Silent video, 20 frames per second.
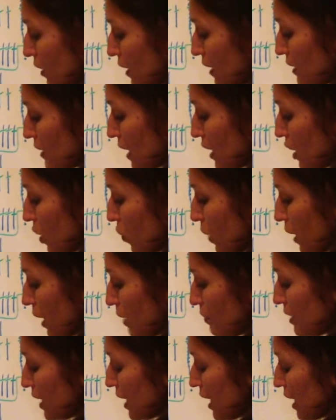because I know when
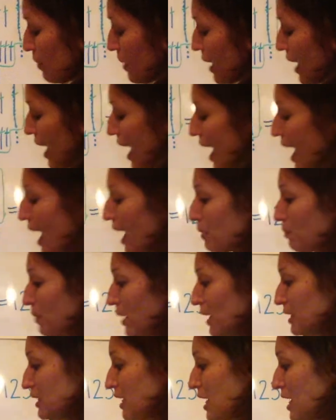I'm done I'm going to add
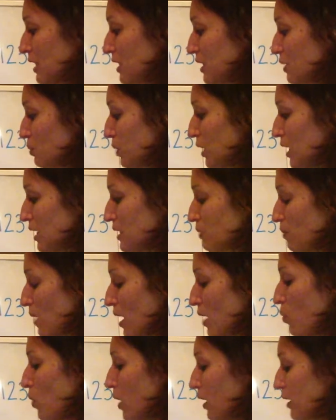my tens plus
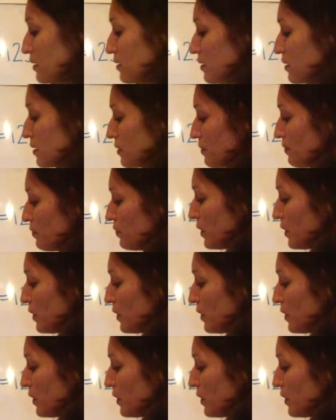my ones.